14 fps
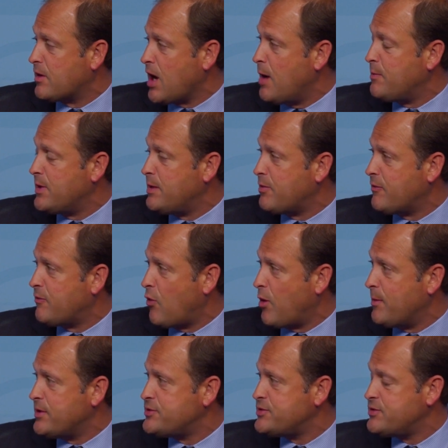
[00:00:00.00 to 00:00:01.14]
company
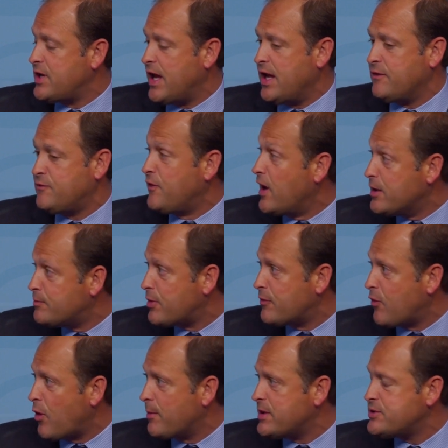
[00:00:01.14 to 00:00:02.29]
performance and fund
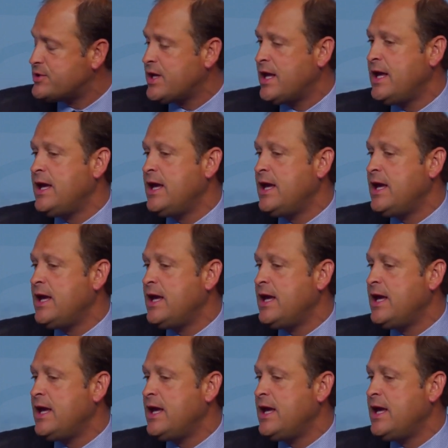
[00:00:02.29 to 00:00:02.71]
performance.